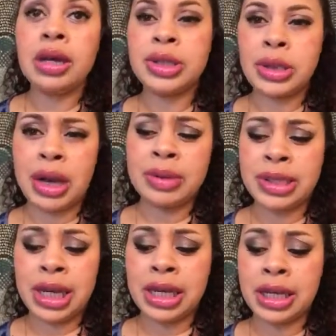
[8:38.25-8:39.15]
So I would
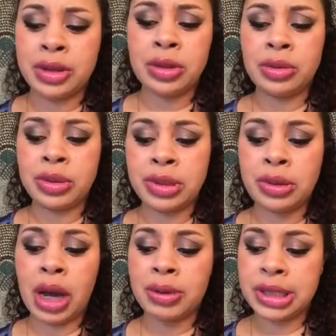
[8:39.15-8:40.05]
say get those.
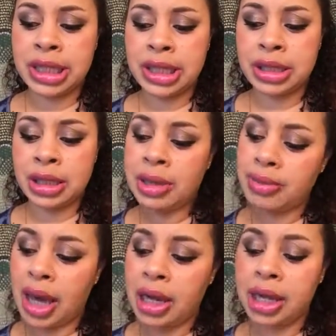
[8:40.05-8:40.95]
So I would say get the
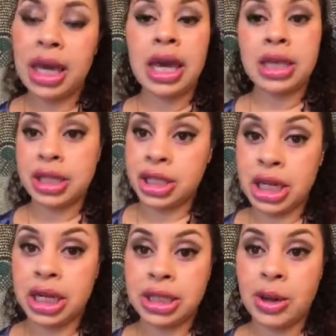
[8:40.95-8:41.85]
Lipmatic and get the
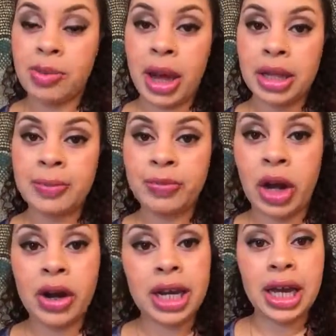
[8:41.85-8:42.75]
Shaaanxo palette.
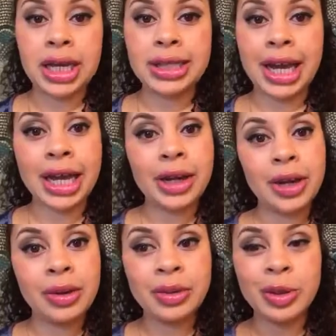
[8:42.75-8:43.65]
All right, guys, I gotta
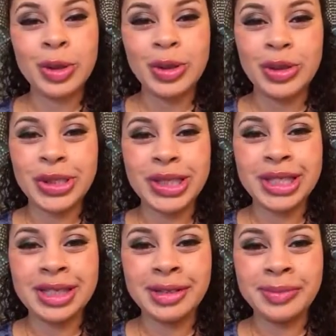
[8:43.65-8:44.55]
go. Toodles.